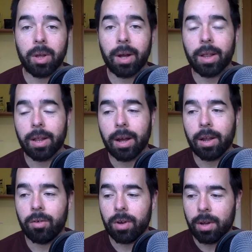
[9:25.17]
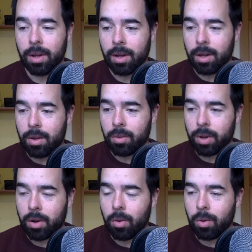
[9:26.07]
I got the knowledge. So
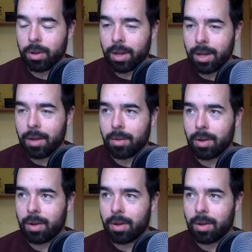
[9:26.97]
that whole thing is